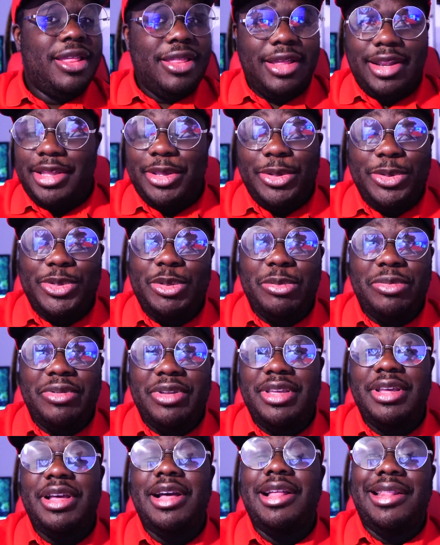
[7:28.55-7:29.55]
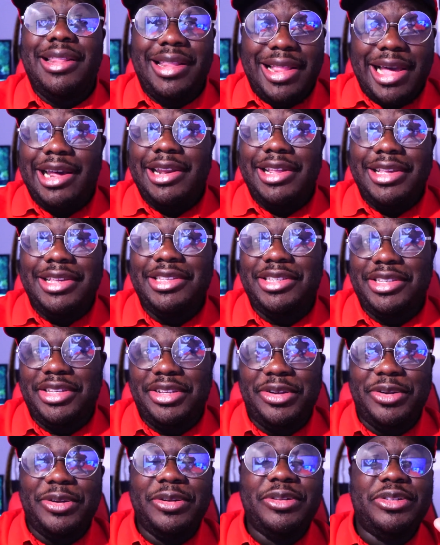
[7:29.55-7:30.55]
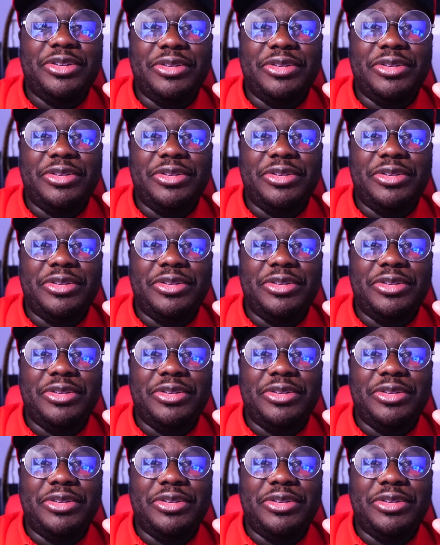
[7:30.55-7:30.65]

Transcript: that it used to be a lot easier